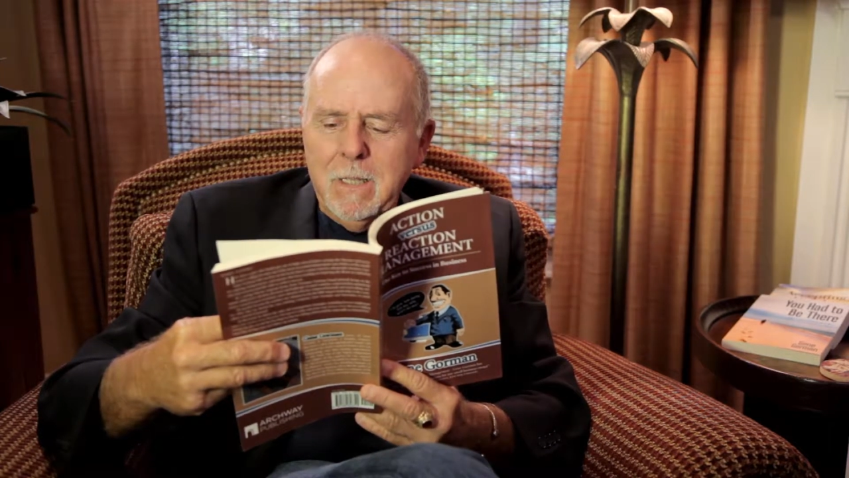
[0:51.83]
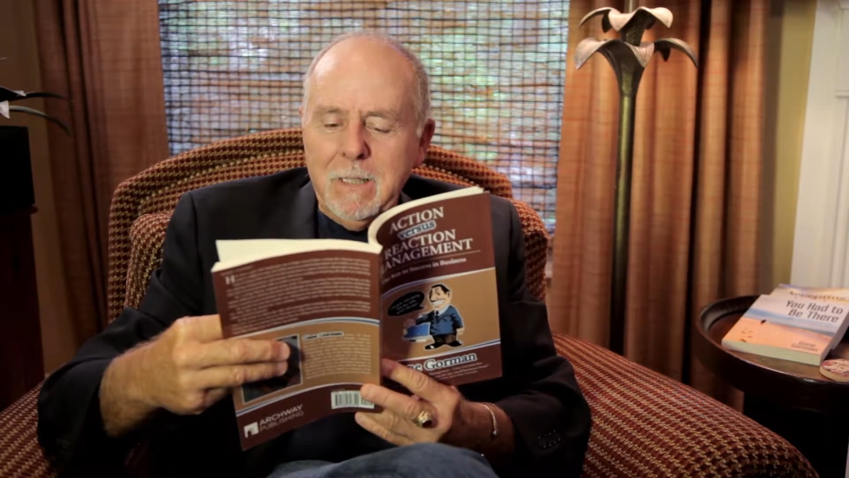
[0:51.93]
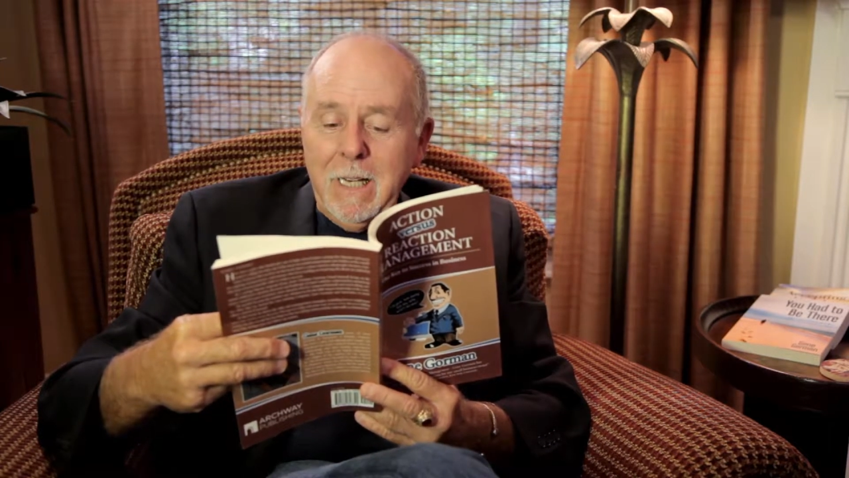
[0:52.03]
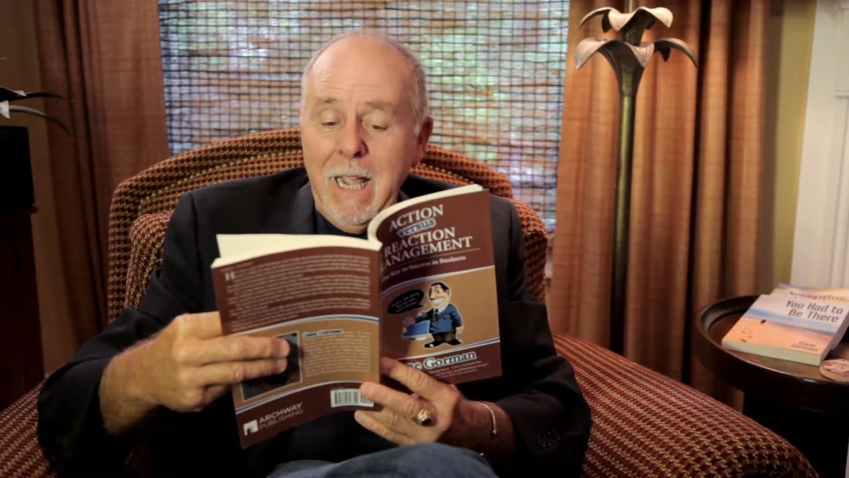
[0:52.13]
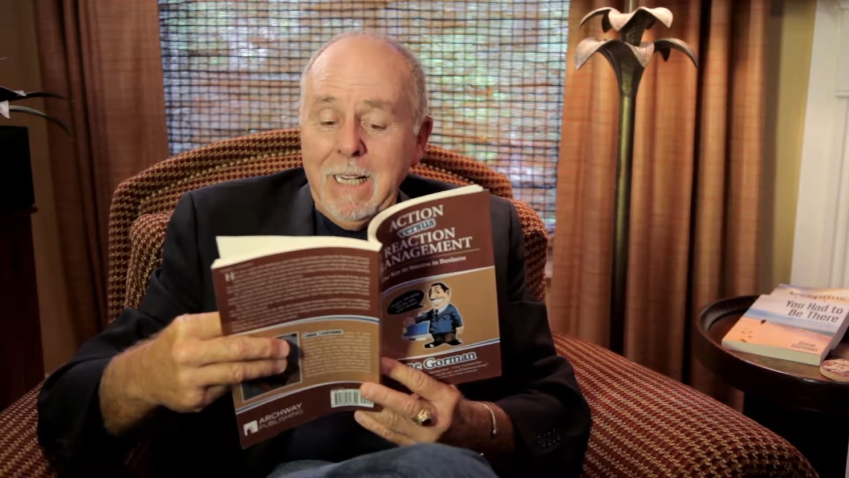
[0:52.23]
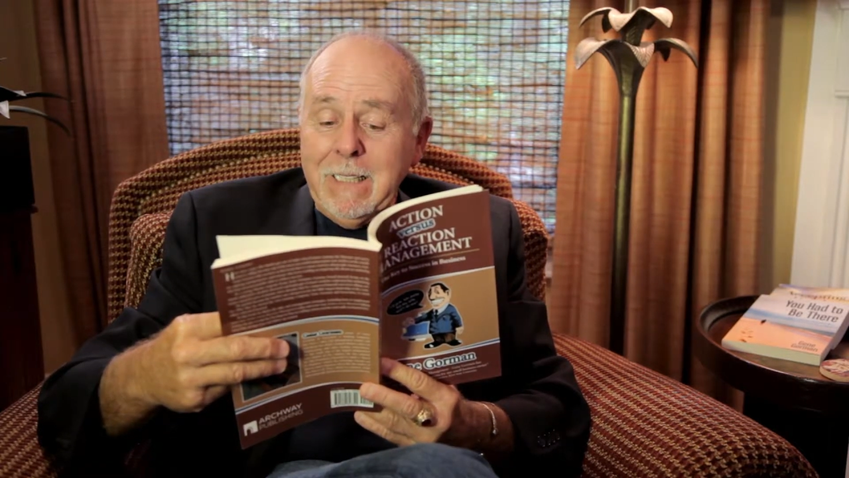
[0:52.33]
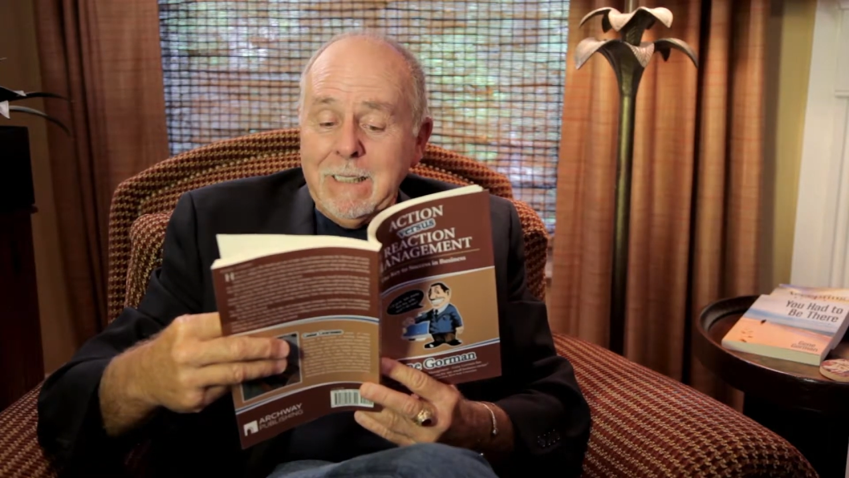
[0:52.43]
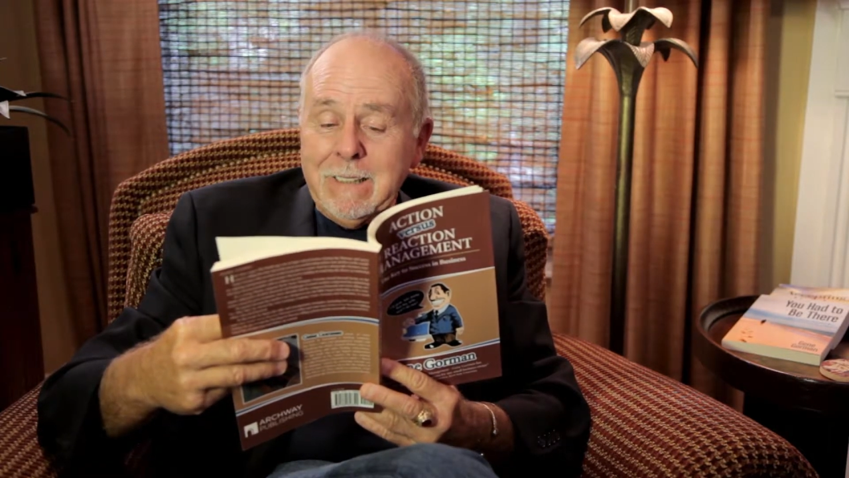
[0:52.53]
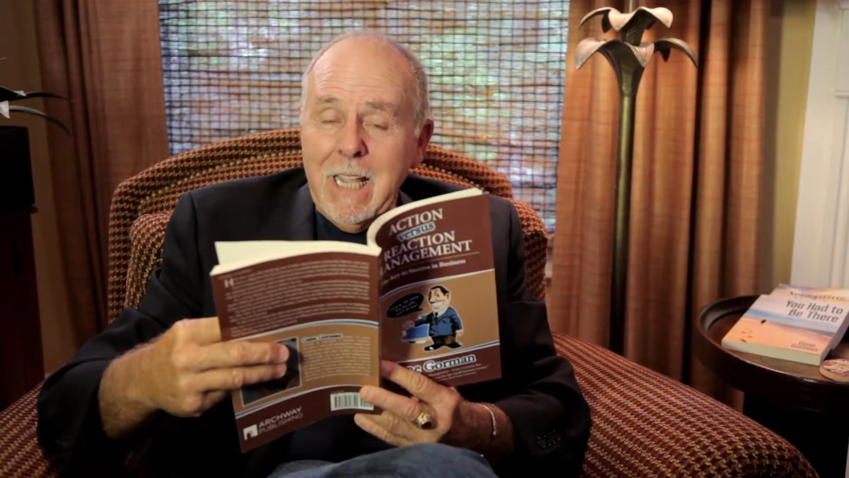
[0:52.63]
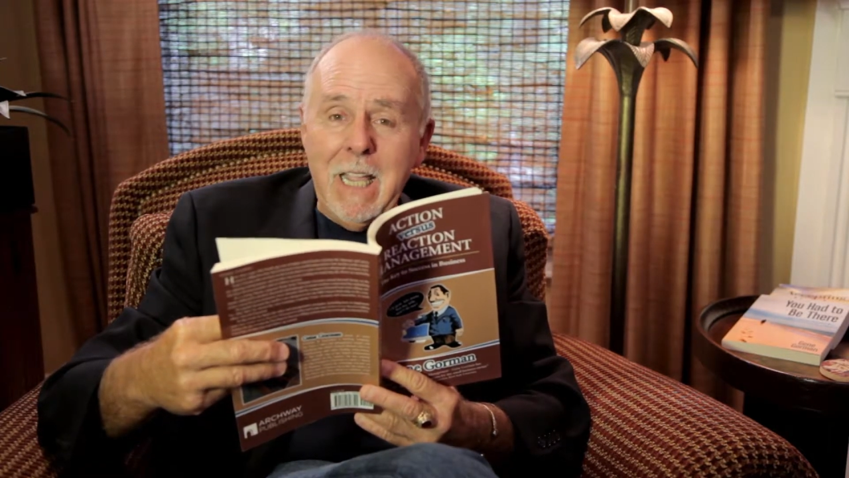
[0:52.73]
that I had
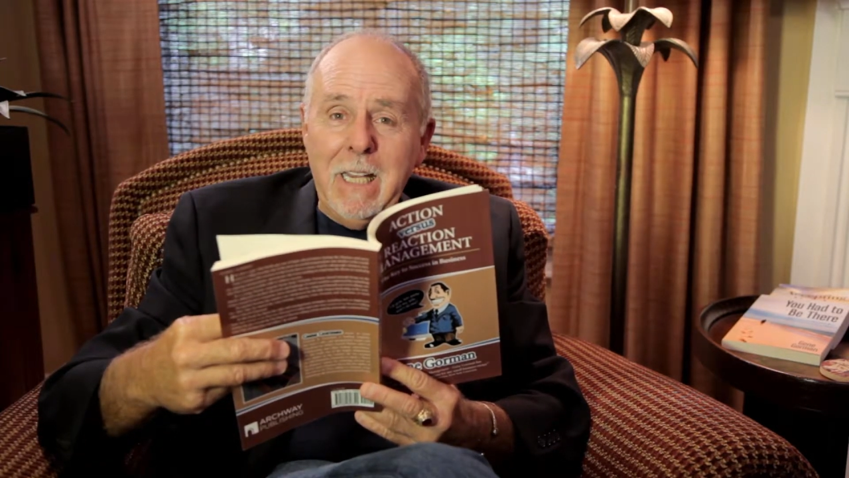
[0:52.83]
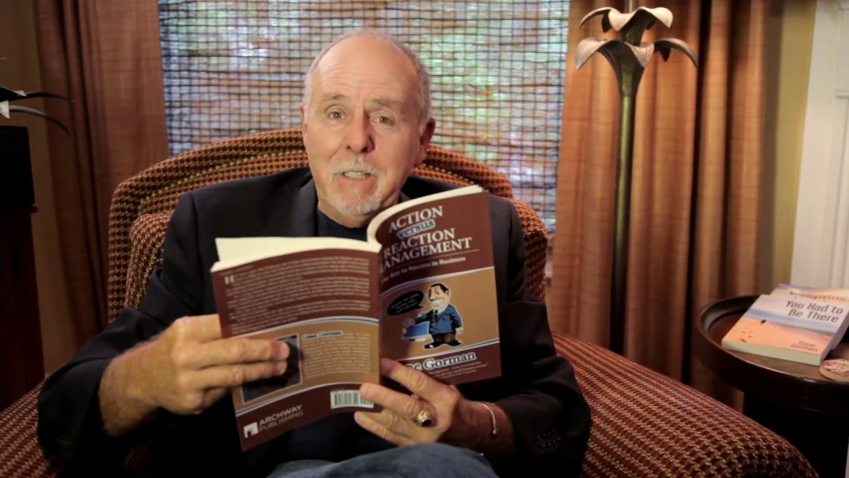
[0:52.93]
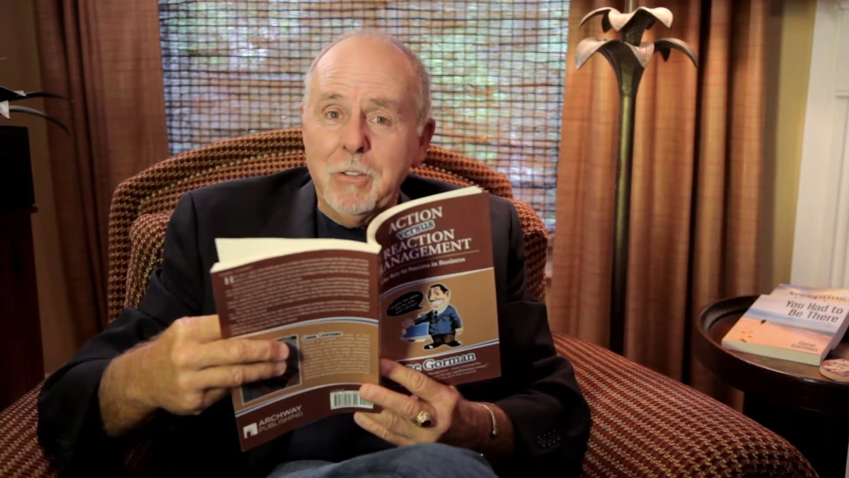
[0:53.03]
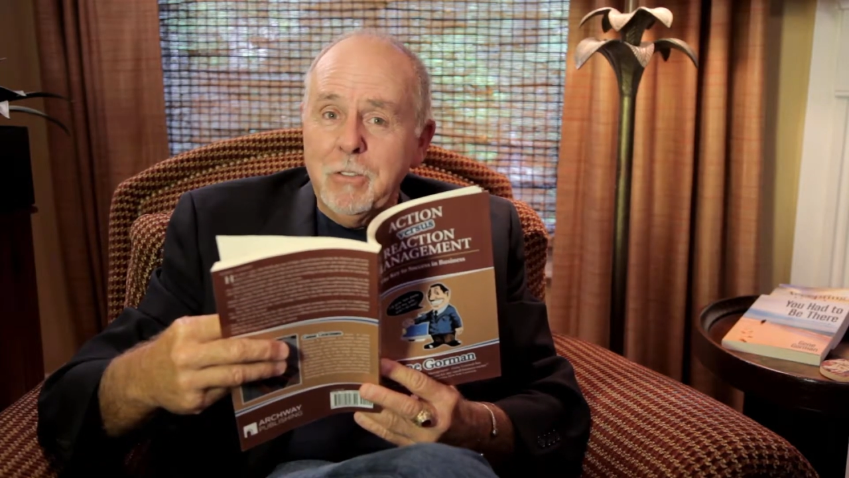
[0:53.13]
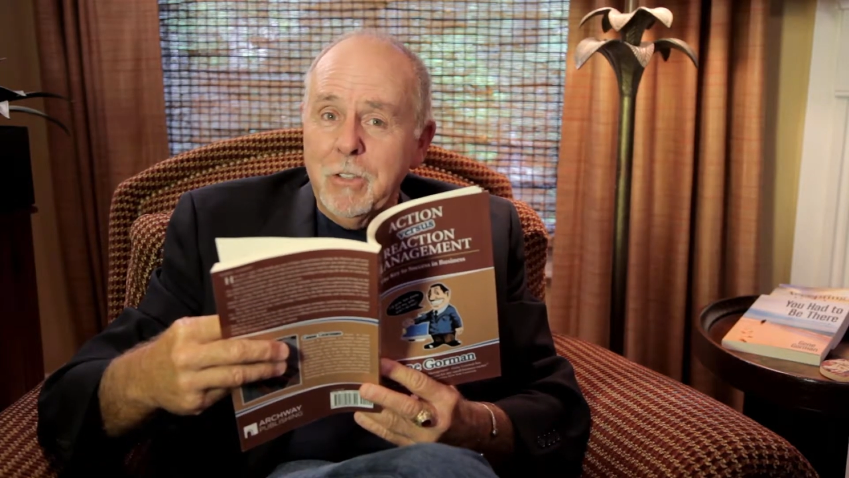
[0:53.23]
designed to